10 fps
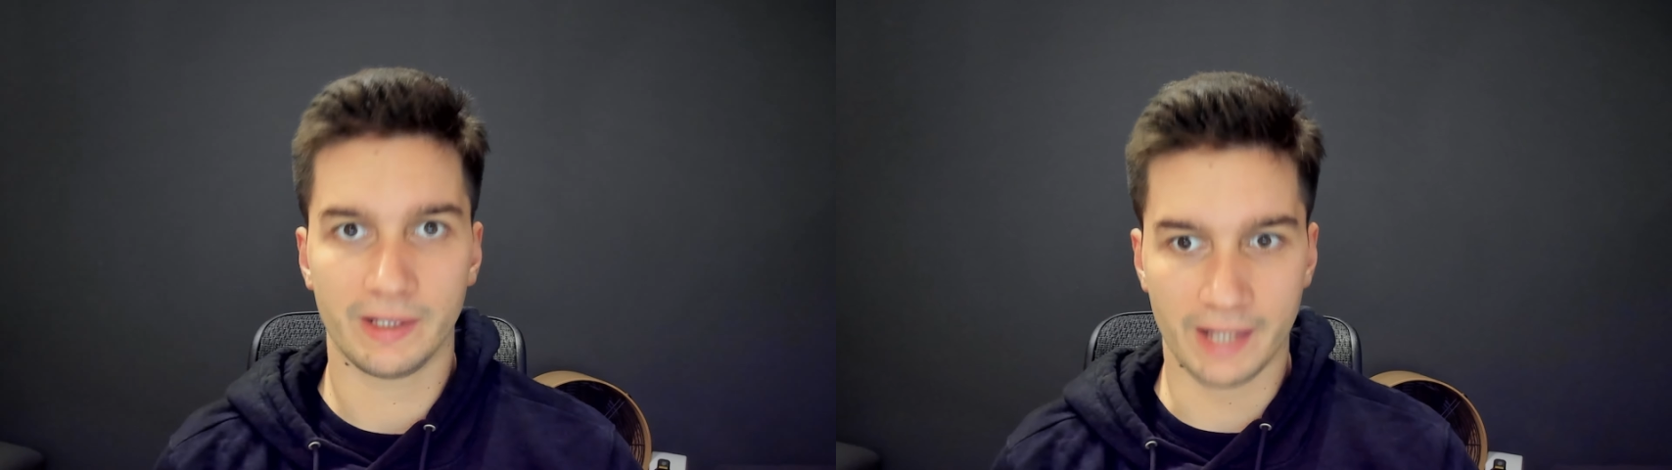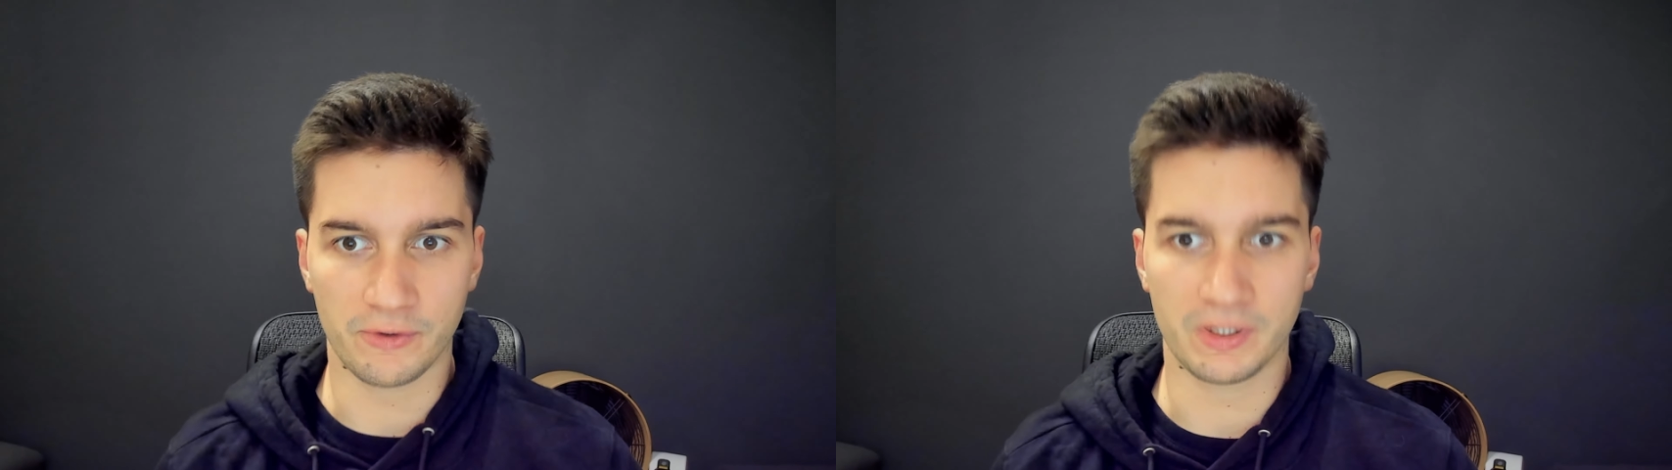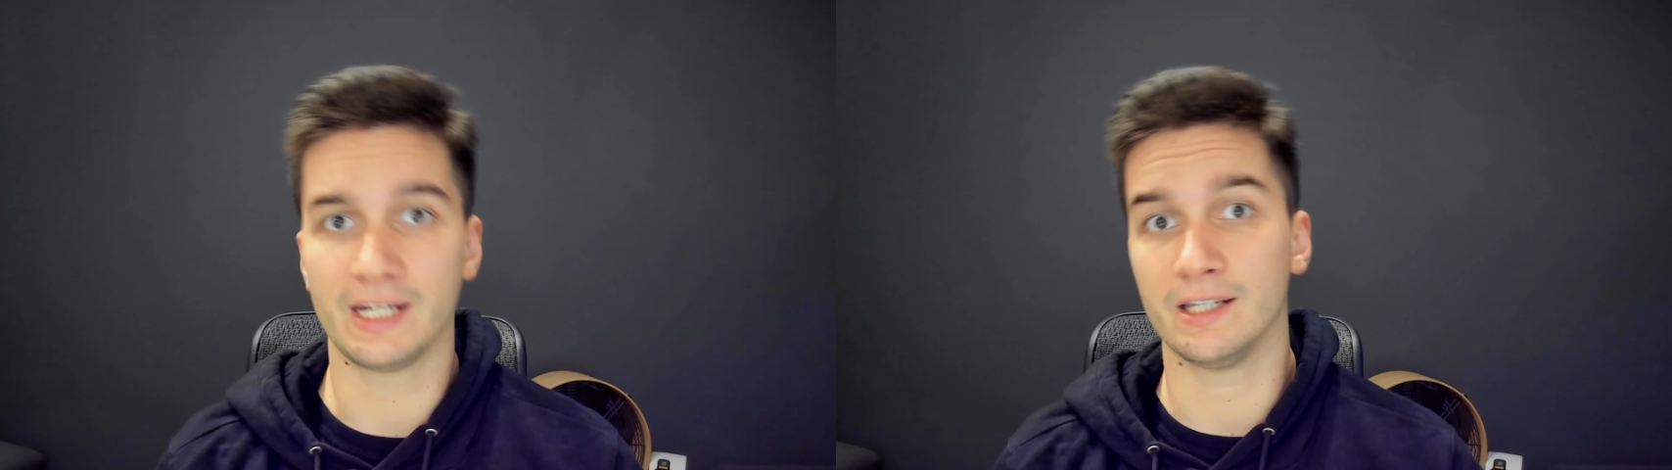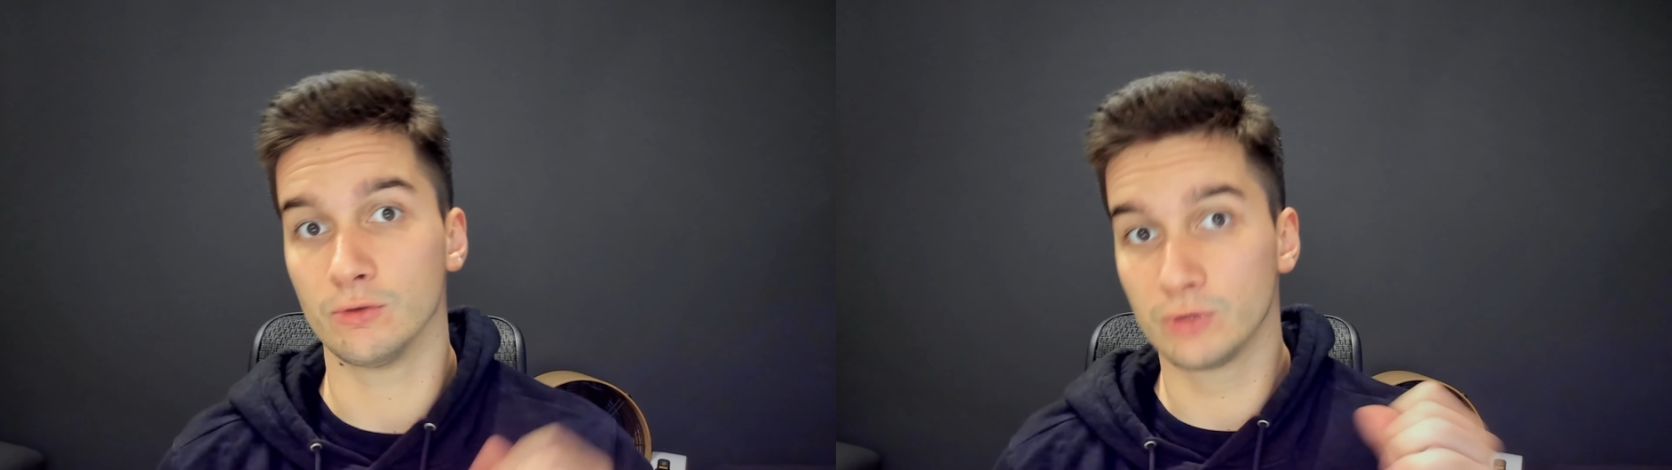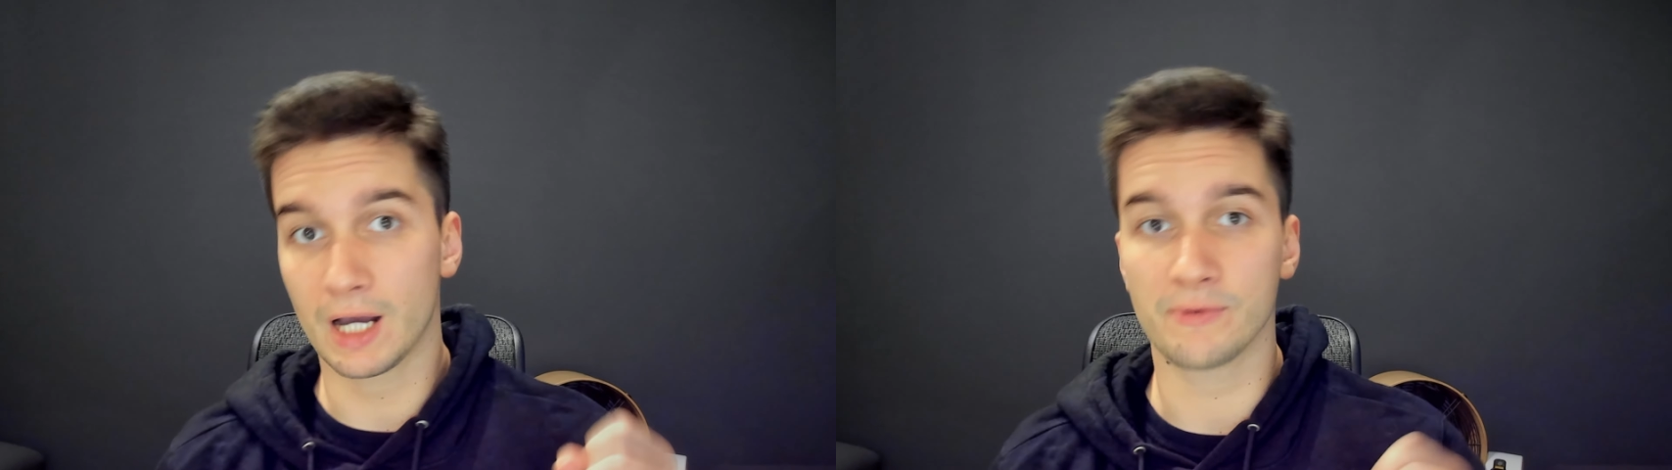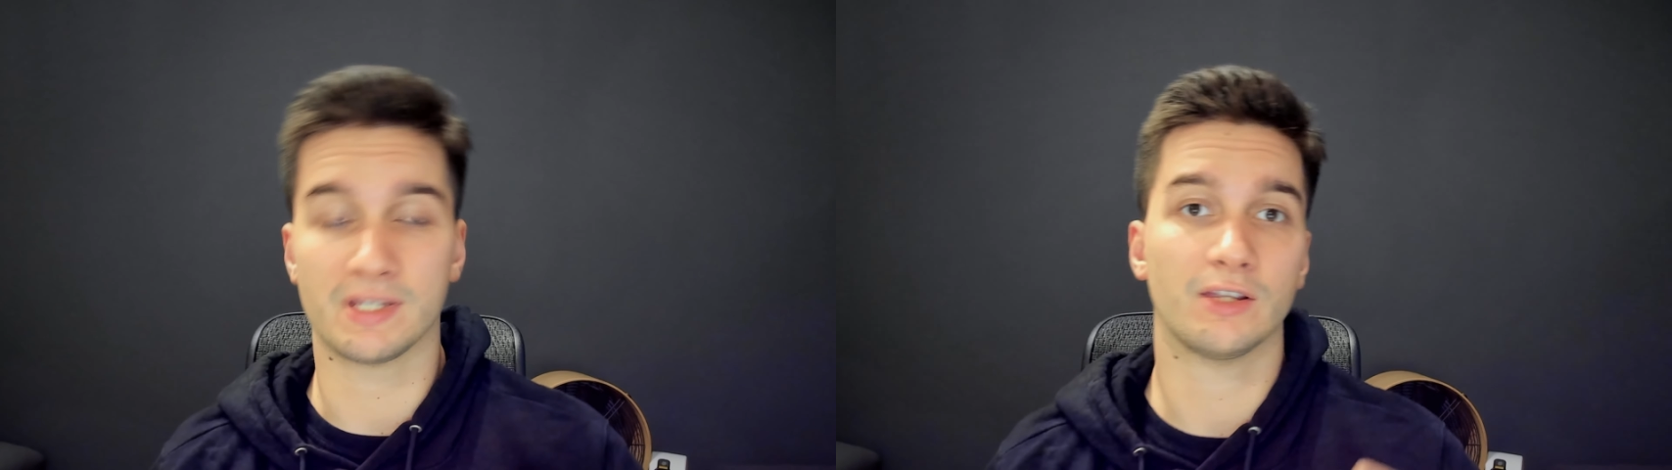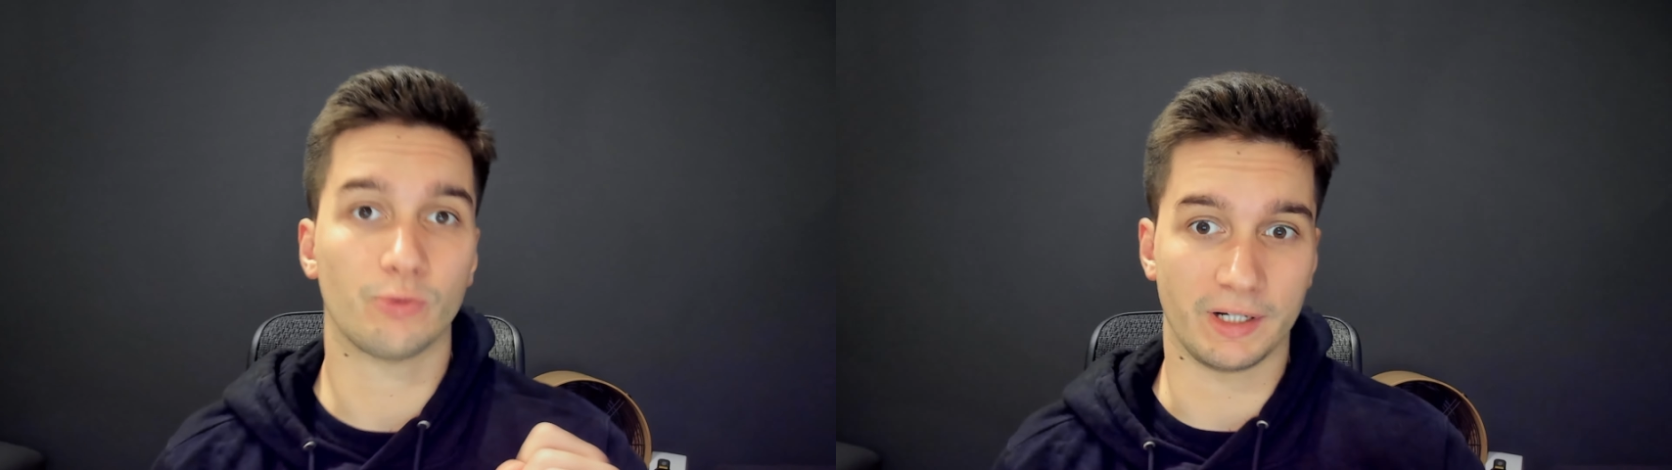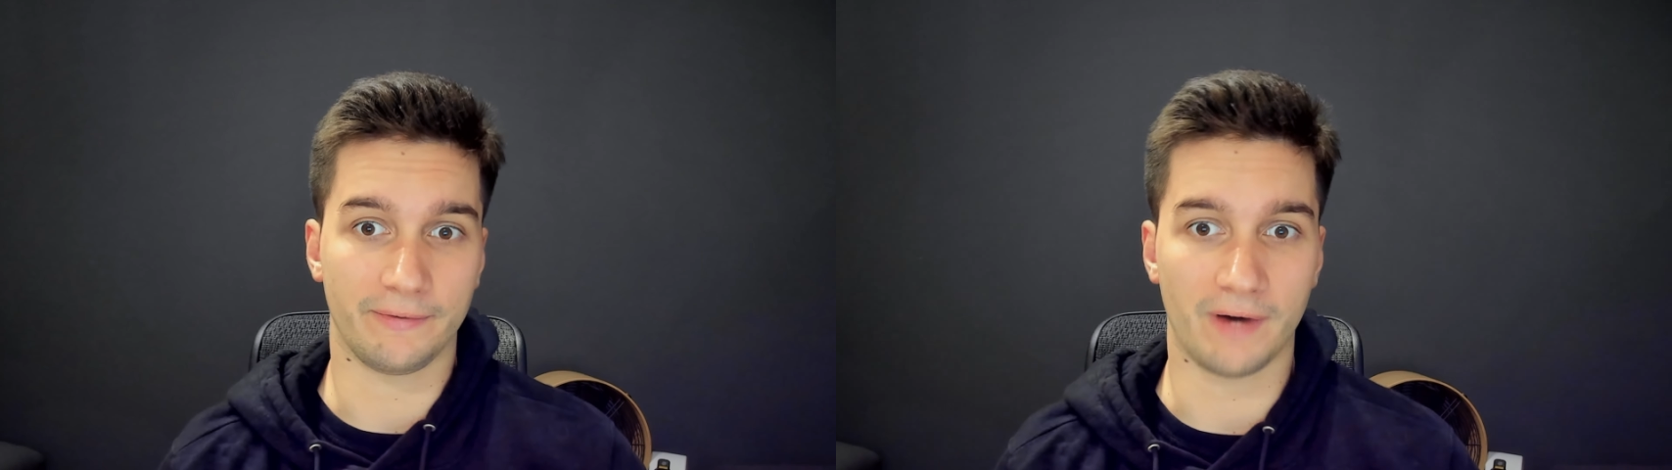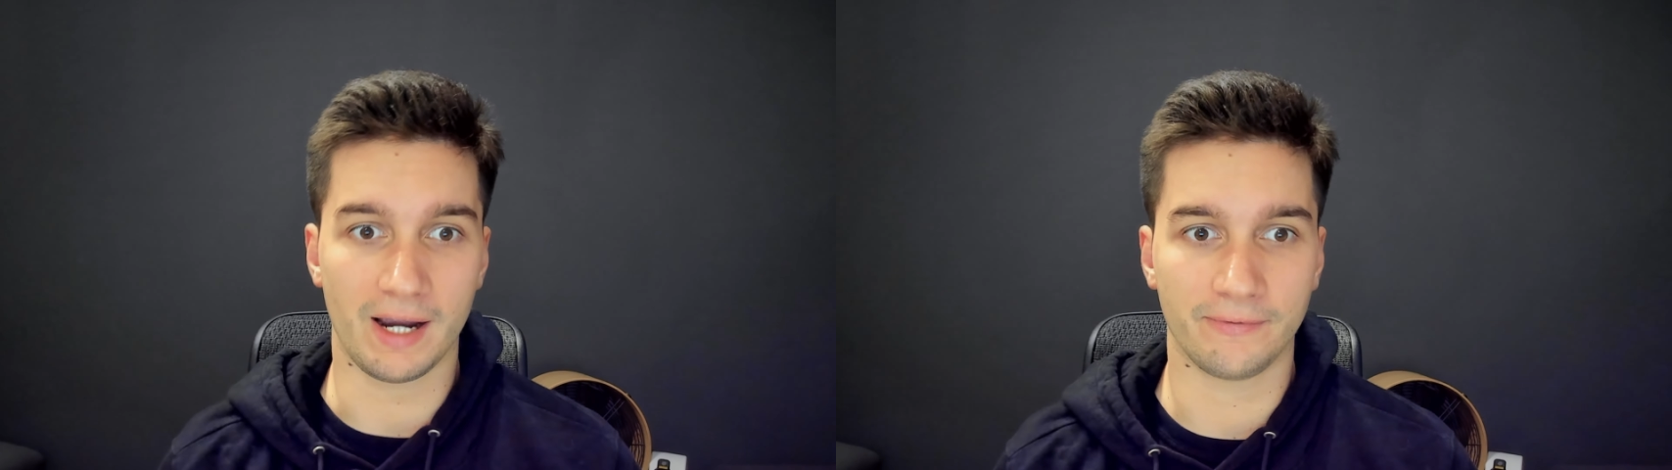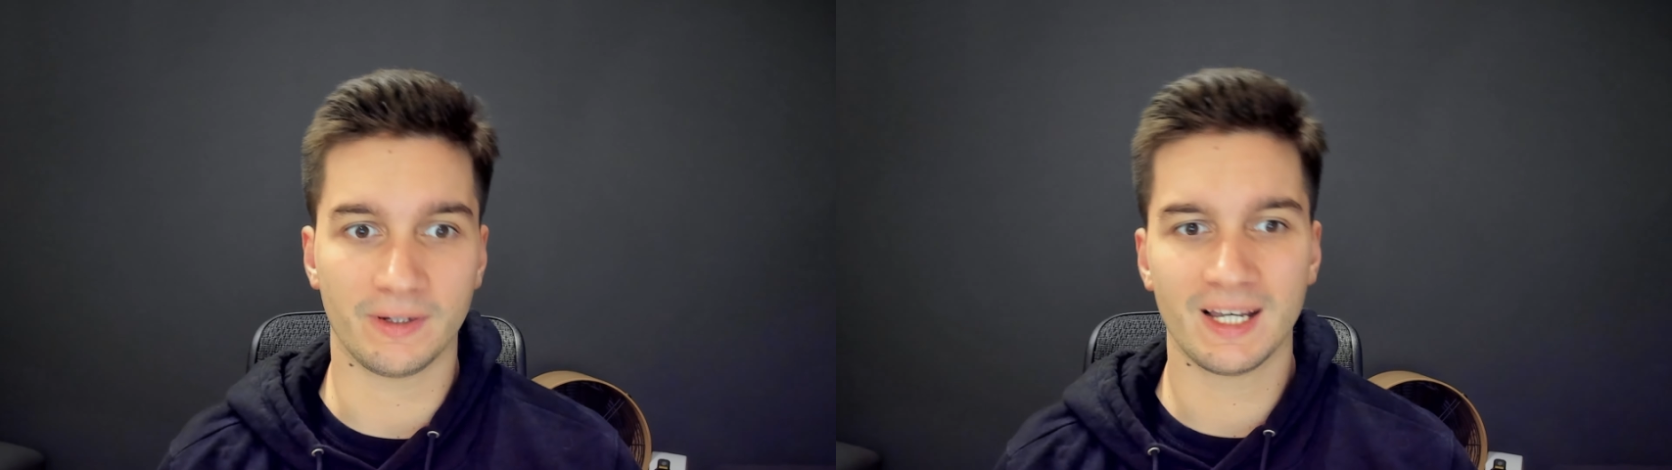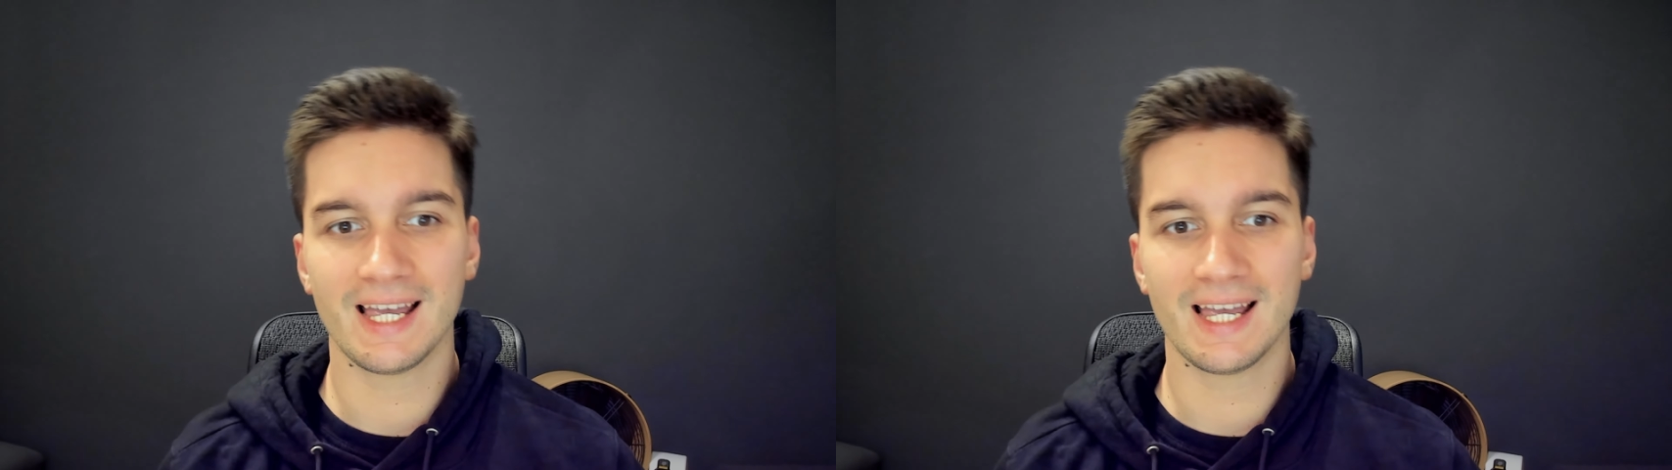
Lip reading: learning in 2025.